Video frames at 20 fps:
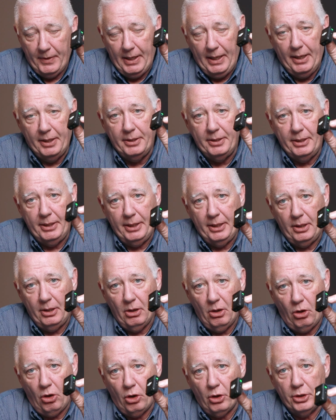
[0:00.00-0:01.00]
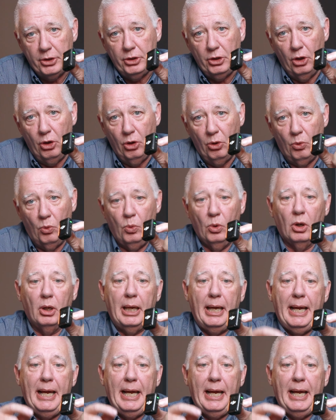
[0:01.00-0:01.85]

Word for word: and the audio will